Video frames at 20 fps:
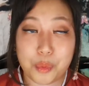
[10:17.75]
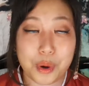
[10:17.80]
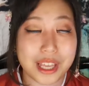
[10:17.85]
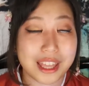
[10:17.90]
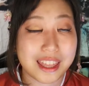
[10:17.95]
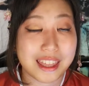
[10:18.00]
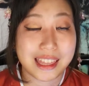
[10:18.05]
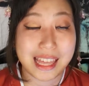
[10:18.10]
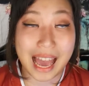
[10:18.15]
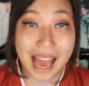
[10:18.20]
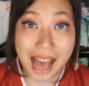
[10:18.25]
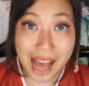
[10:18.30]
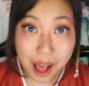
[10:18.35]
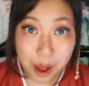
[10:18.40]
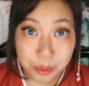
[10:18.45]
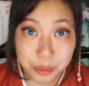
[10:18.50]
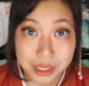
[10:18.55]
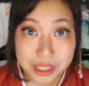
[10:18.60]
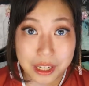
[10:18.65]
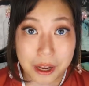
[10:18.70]

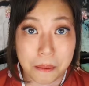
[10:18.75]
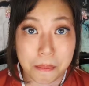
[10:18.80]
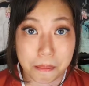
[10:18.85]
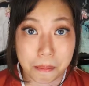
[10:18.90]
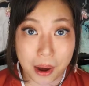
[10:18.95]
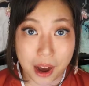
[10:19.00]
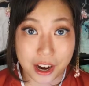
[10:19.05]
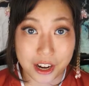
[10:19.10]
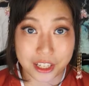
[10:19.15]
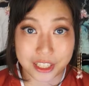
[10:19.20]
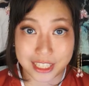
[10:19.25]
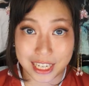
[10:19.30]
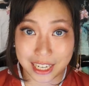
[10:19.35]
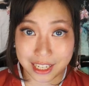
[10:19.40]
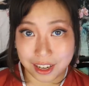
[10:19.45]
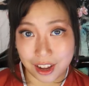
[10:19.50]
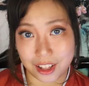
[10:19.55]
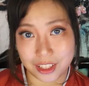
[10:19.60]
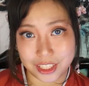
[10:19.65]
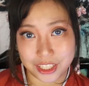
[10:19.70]
without modern
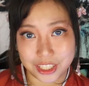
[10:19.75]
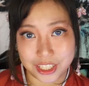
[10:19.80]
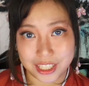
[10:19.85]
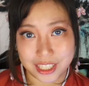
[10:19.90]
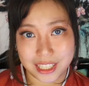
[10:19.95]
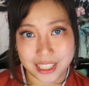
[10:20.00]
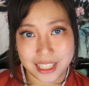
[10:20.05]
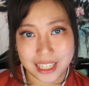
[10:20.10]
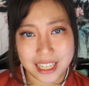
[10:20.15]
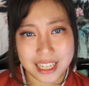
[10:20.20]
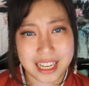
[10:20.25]
technology.